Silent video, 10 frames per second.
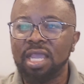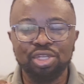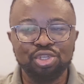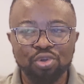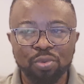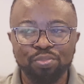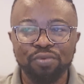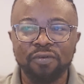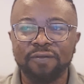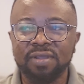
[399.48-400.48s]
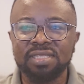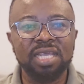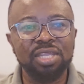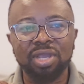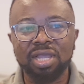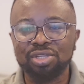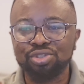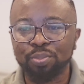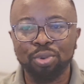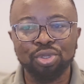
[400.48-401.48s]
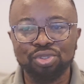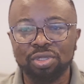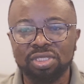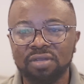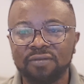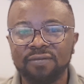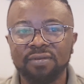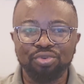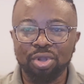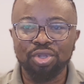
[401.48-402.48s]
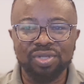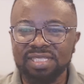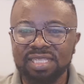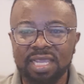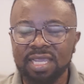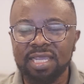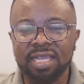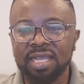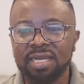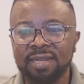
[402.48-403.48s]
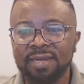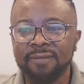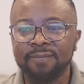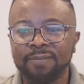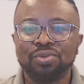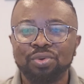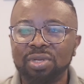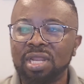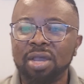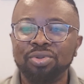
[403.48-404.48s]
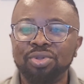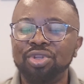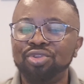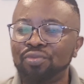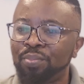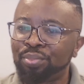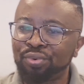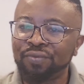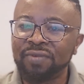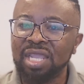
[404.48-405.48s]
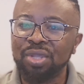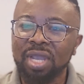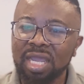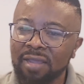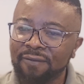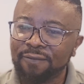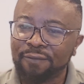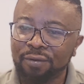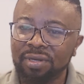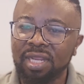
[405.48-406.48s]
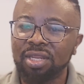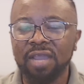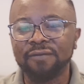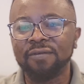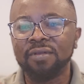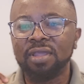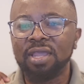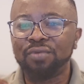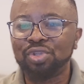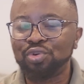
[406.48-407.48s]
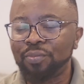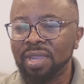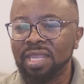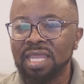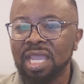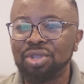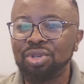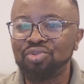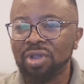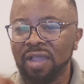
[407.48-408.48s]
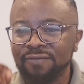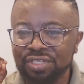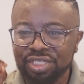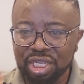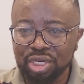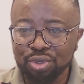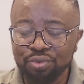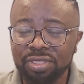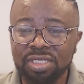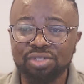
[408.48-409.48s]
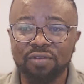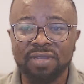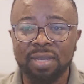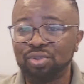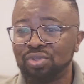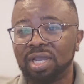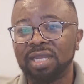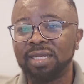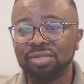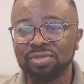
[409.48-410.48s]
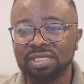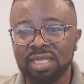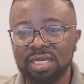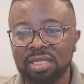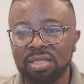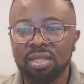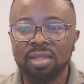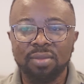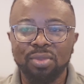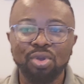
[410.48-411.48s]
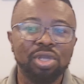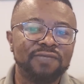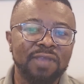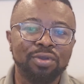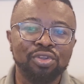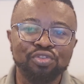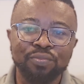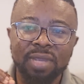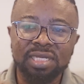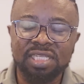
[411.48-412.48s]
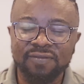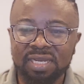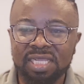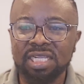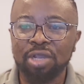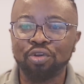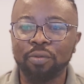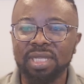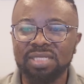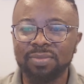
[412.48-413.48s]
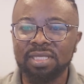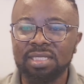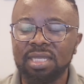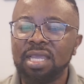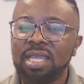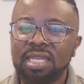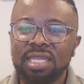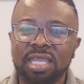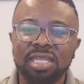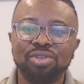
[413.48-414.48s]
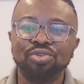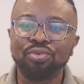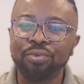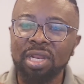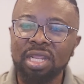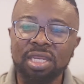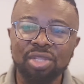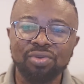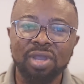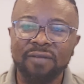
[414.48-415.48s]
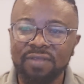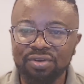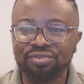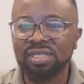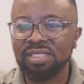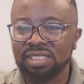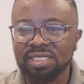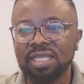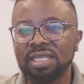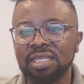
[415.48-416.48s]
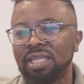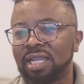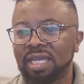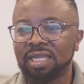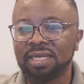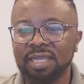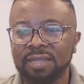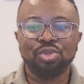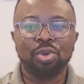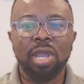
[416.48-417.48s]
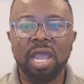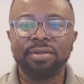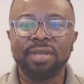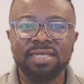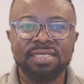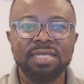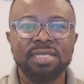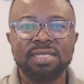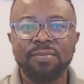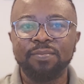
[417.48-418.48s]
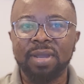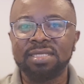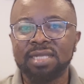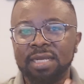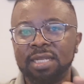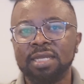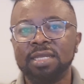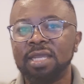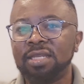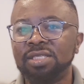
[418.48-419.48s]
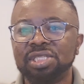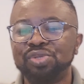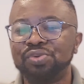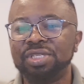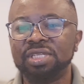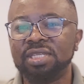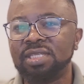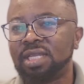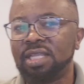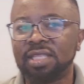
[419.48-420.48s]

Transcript: and show proof of funds that you can support yourself during your stay in Canada. So now you need to prove that you can afford and have, which will mean that you need to have genuine reasons of coming to Canada to study. Because if you are going to make this financial commitment, then you really need to have interest in studying in Canada. So how does this impact Canadian institutions and